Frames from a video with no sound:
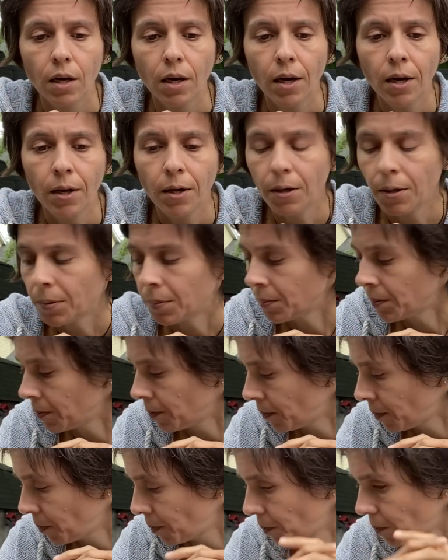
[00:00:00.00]

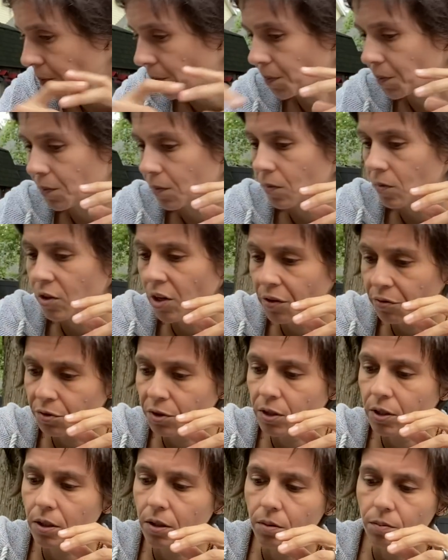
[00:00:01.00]
Um,
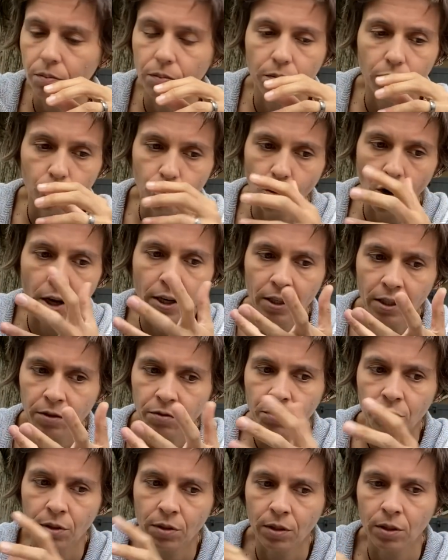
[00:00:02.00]
definitely wanting
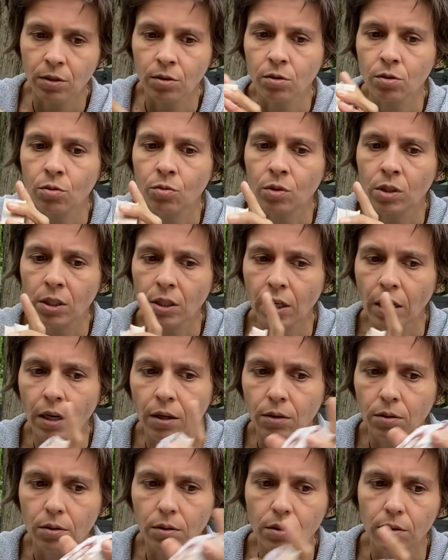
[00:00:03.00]
for things to work
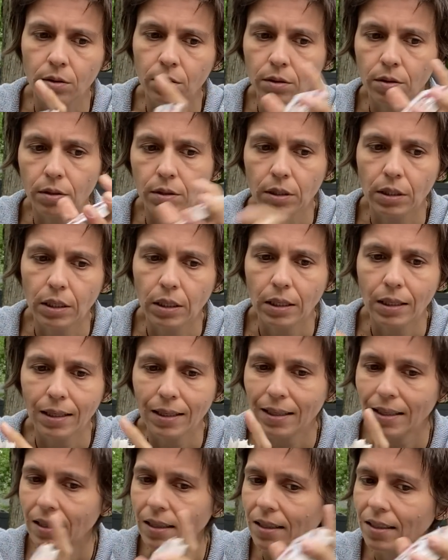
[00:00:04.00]
out.
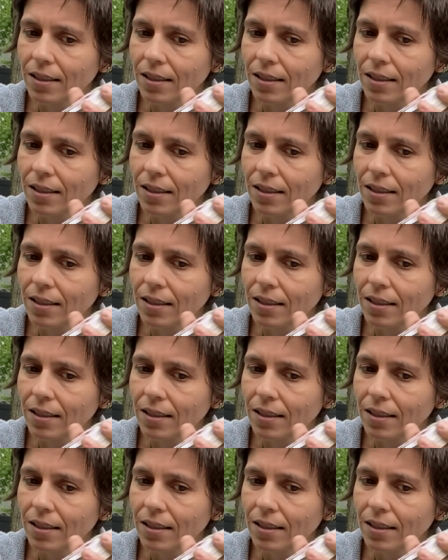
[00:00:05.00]
Uh,